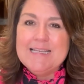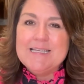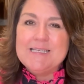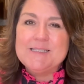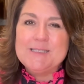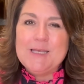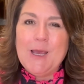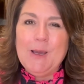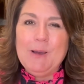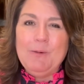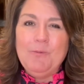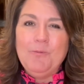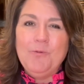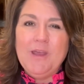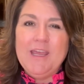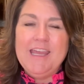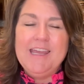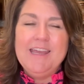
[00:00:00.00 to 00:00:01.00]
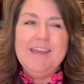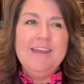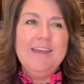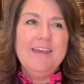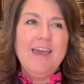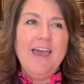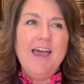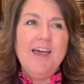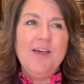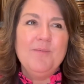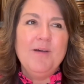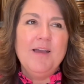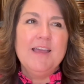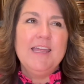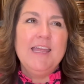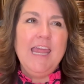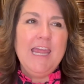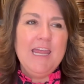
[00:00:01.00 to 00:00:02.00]
So we
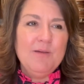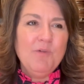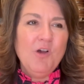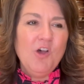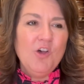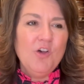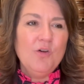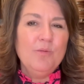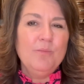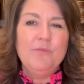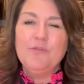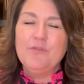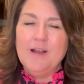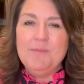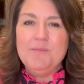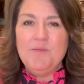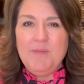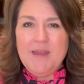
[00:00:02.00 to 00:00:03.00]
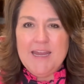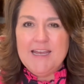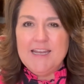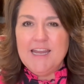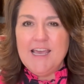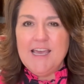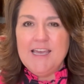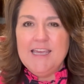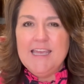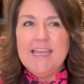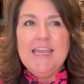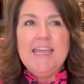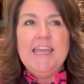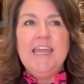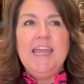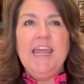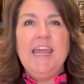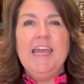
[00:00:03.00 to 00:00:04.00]
came home from Amana,
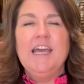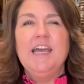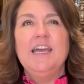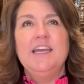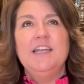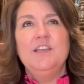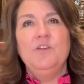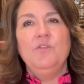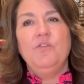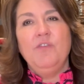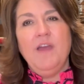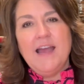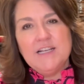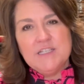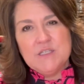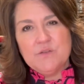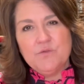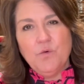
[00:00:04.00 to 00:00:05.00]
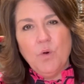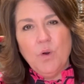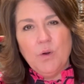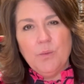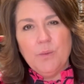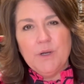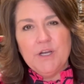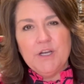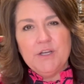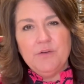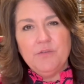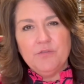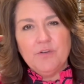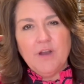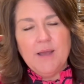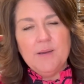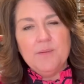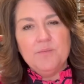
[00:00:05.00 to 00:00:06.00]
and fast forward
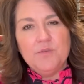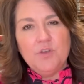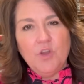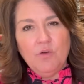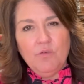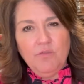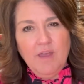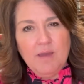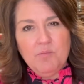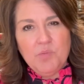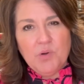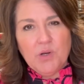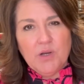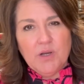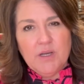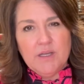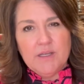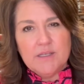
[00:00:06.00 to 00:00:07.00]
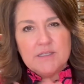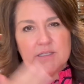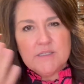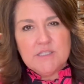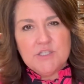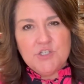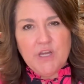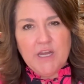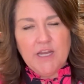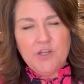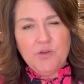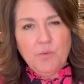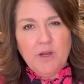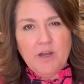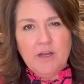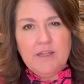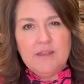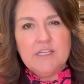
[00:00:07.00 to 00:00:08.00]
from November to
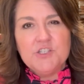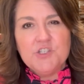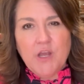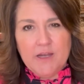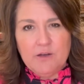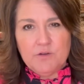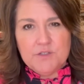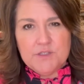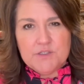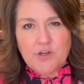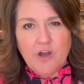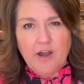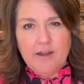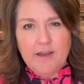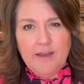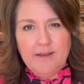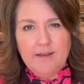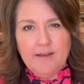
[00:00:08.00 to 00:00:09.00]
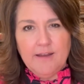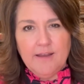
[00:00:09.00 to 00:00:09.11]
January and the channel started.